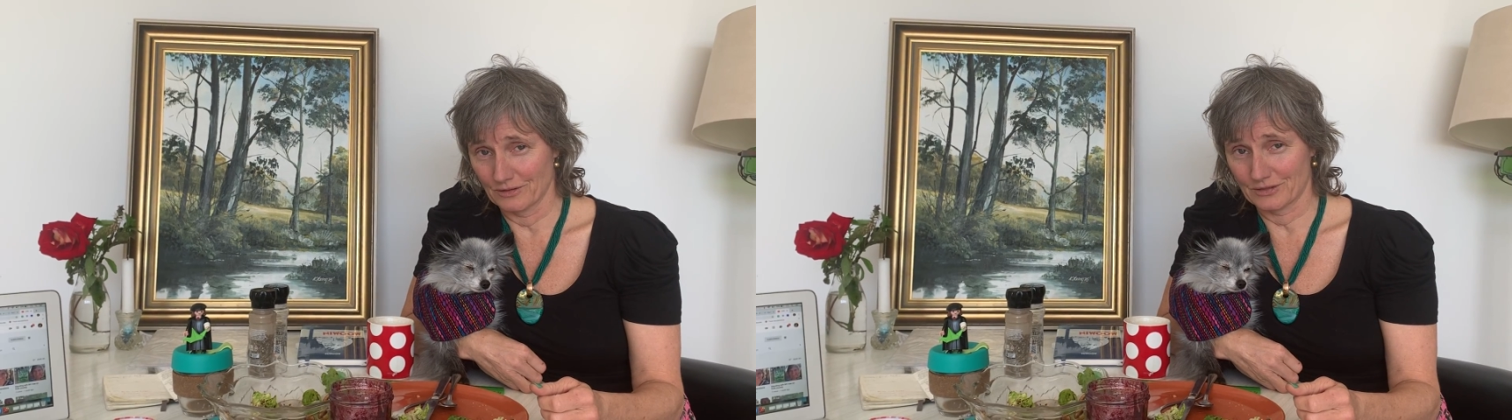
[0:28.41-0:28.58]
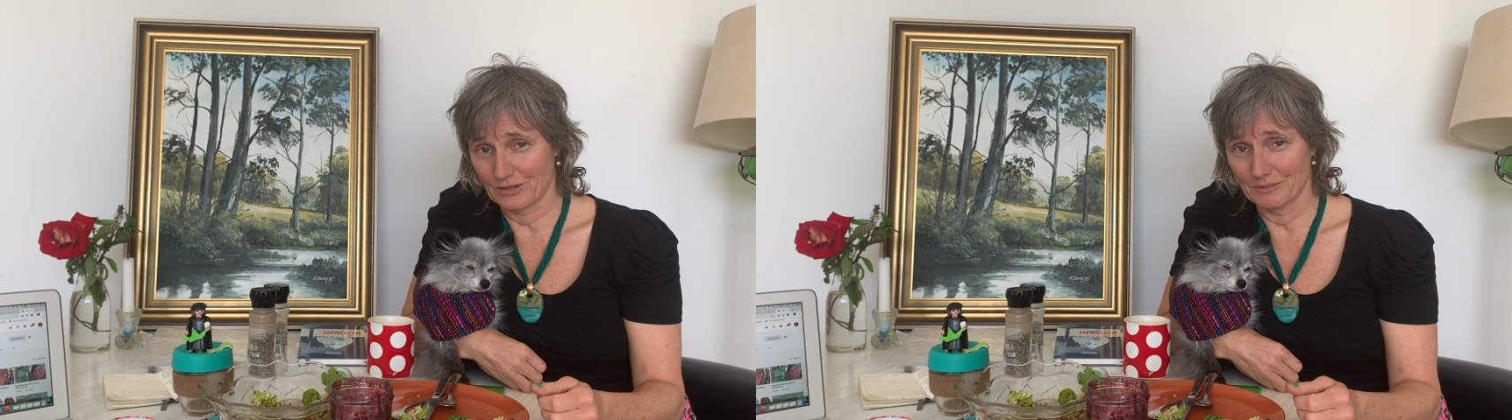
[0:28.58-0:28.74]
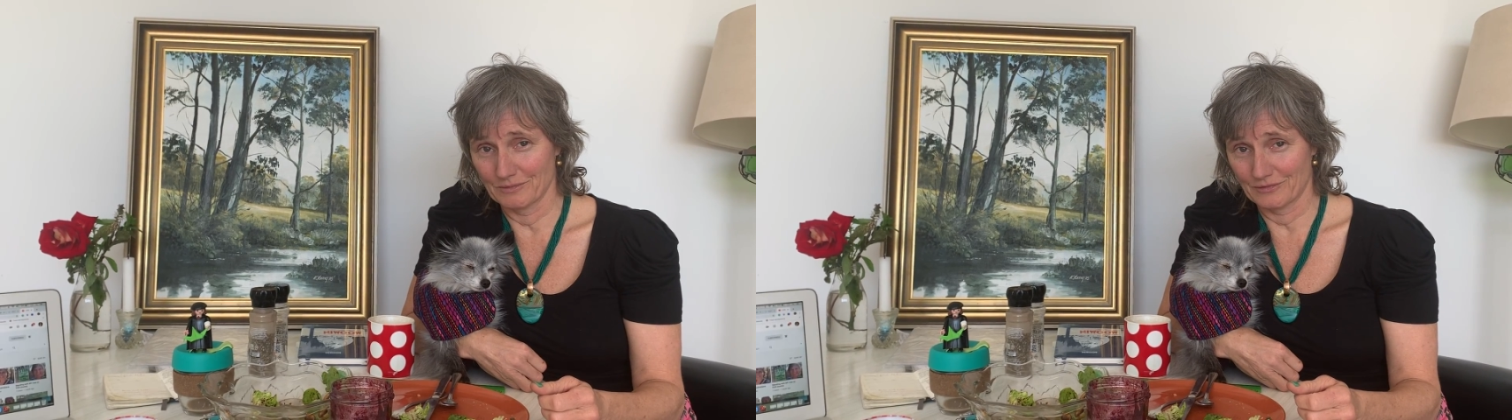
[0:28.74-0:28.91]

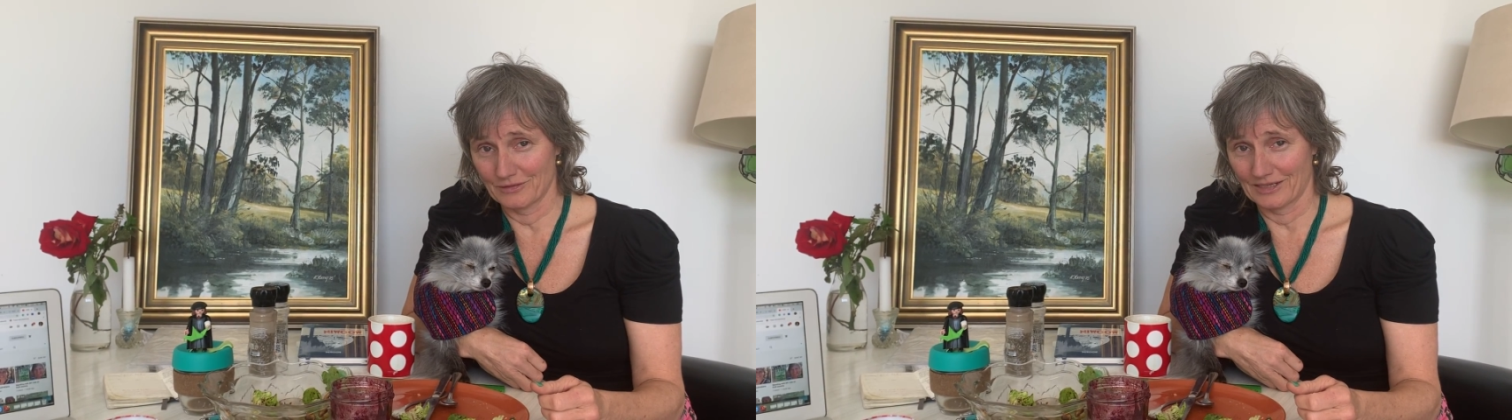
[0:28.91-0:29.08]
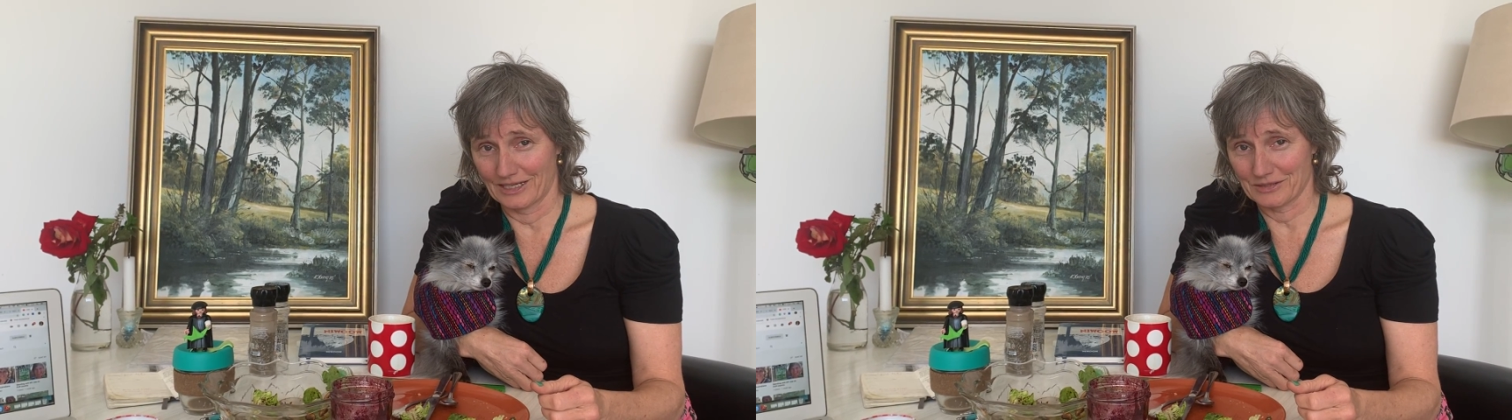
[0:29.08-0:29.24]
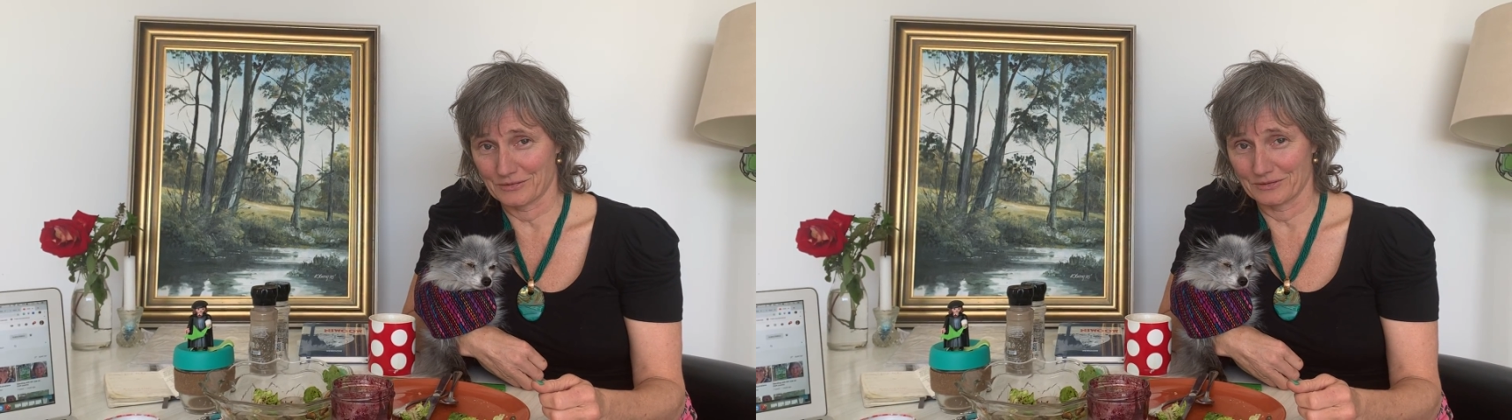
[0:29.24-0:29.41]
term of her
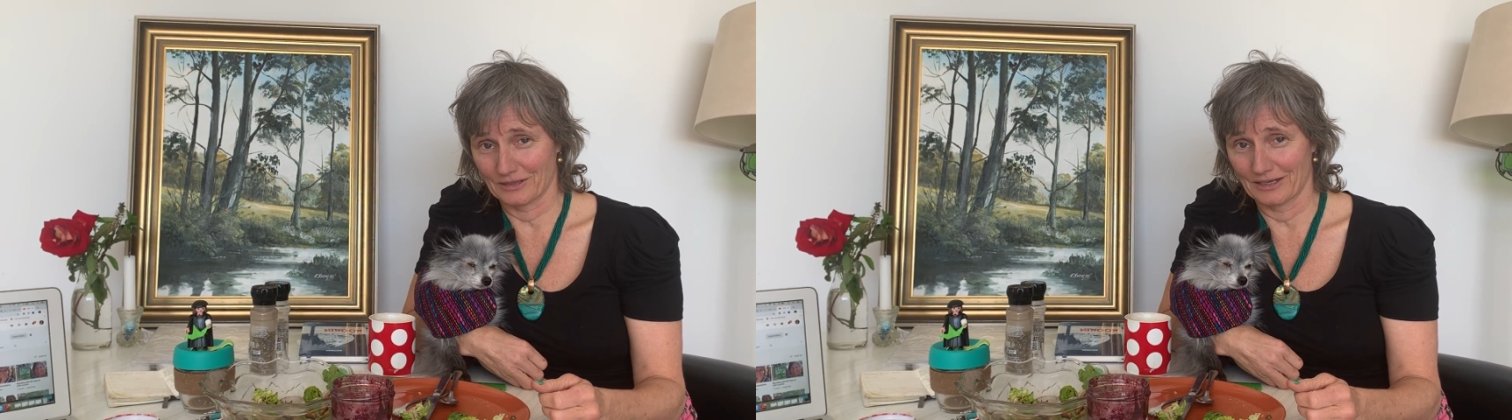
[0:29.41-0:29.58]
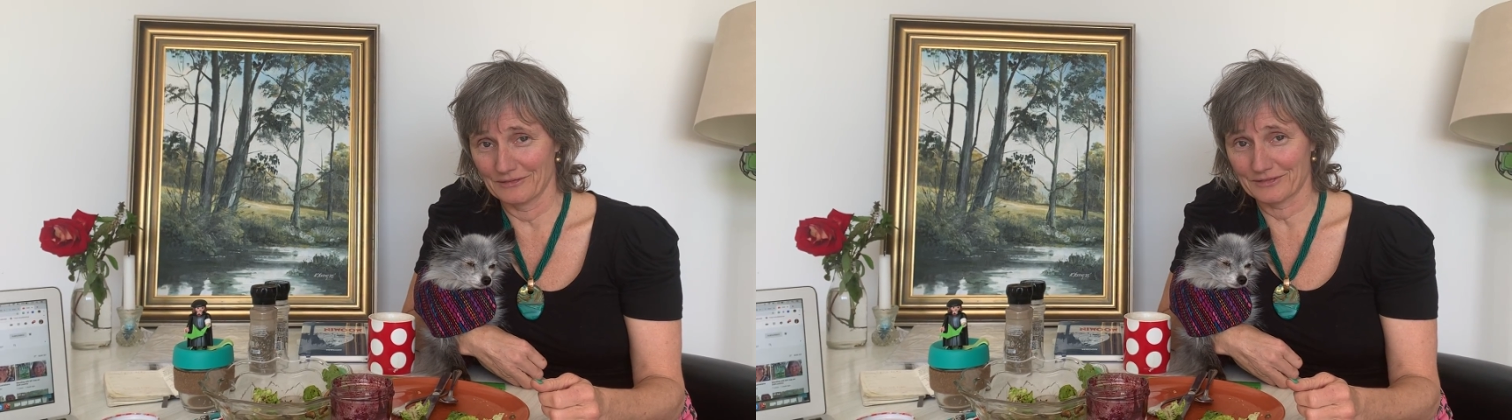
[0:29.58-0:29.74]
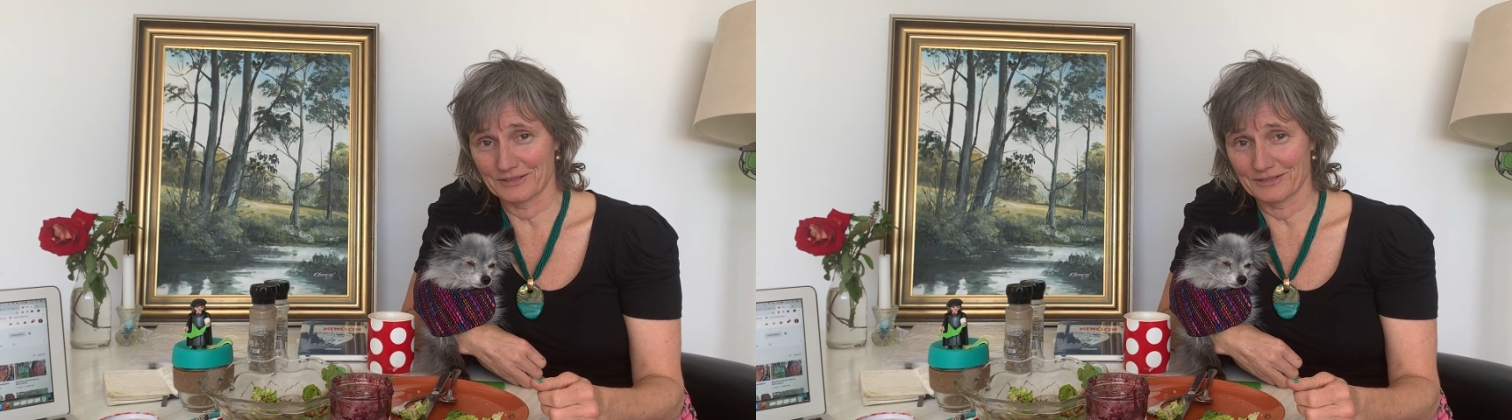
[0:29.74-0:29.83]
natural life,